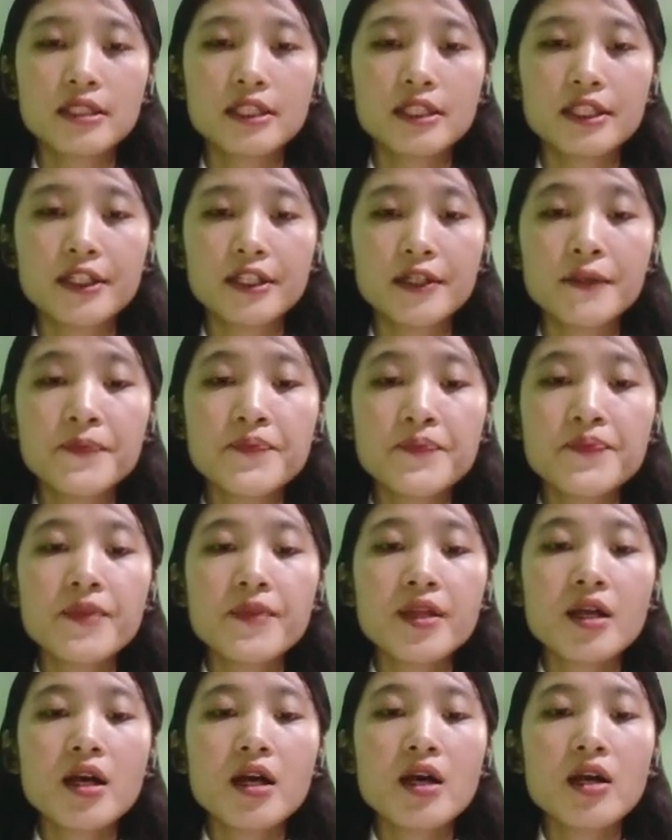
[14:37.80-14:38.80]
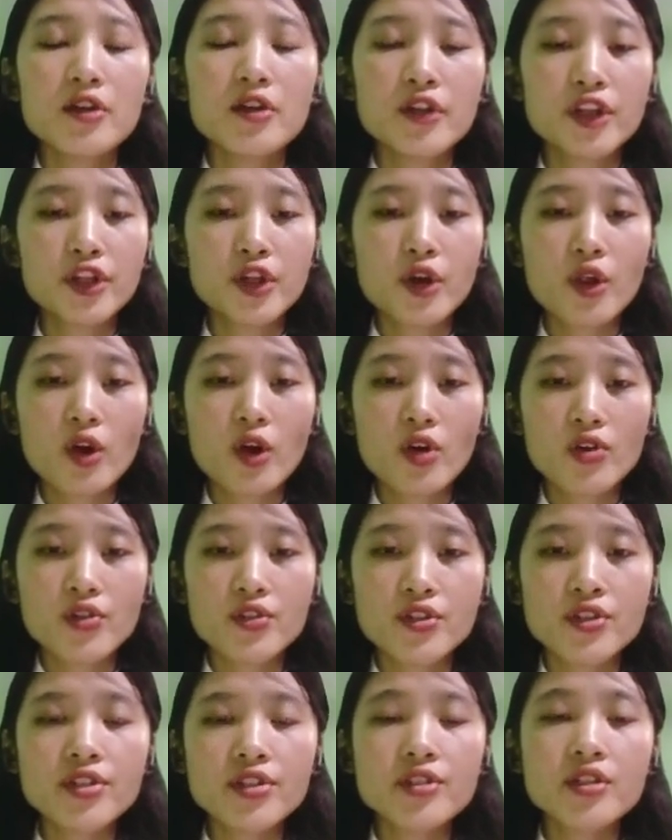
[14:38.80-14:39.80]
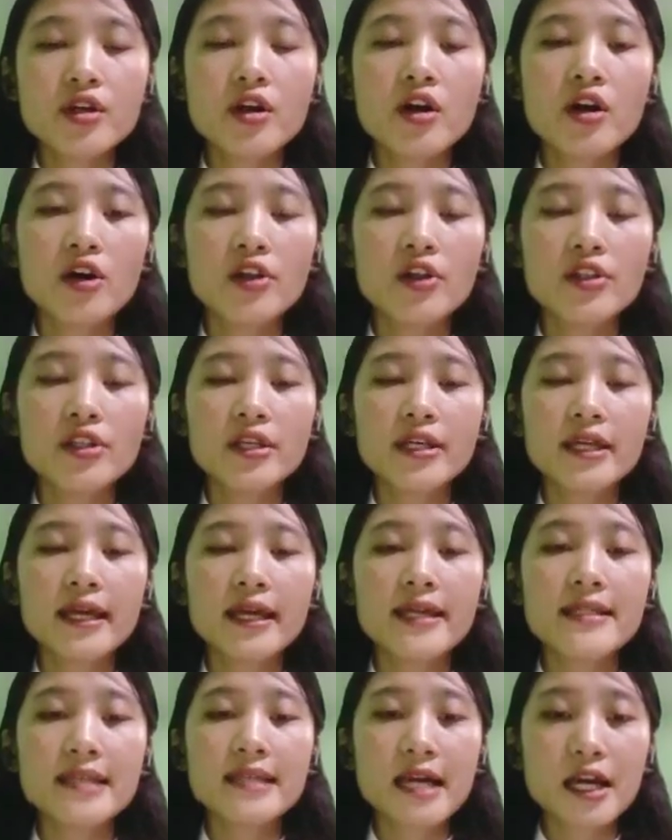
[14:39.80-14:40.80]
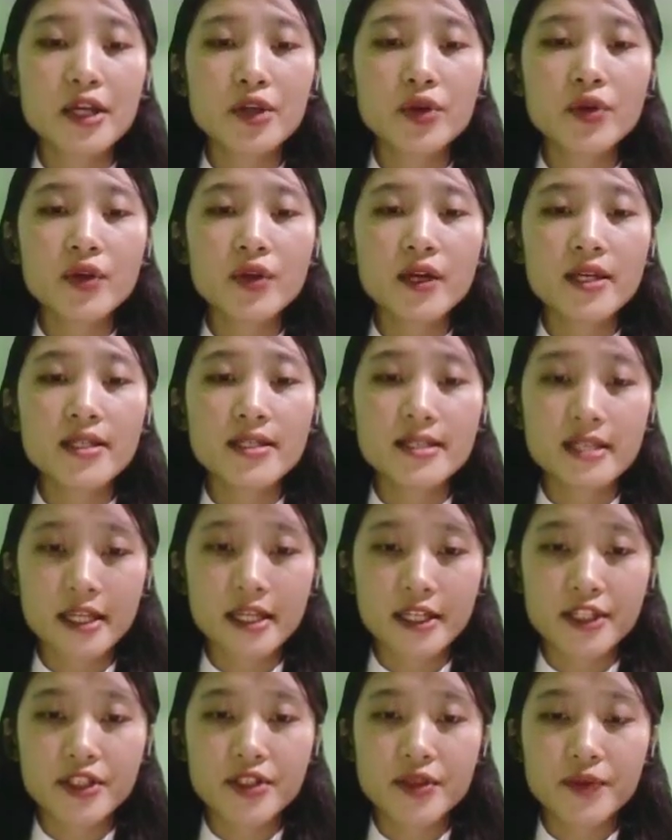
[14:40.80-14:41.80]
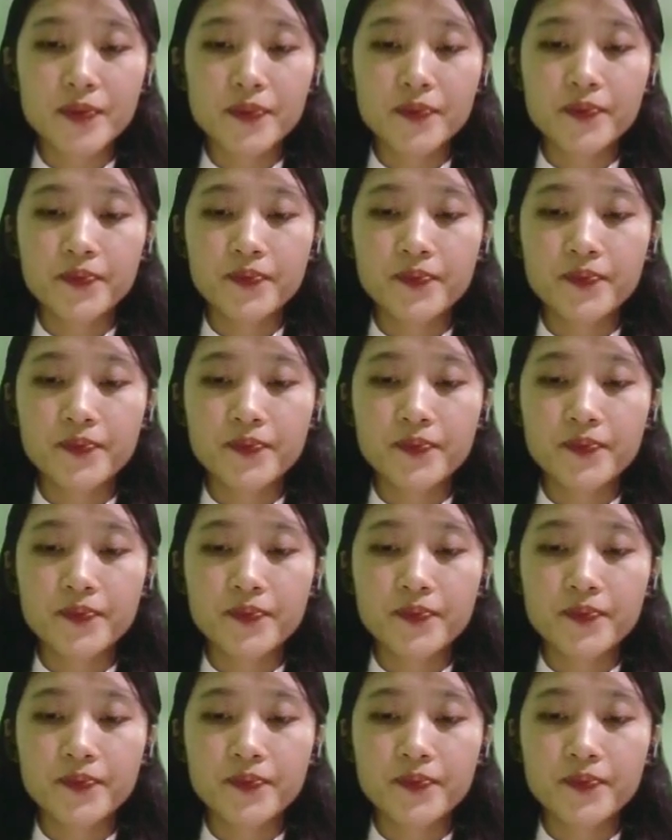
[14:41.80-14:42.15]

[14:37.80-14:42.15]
the radiologist, or they can diagnose it.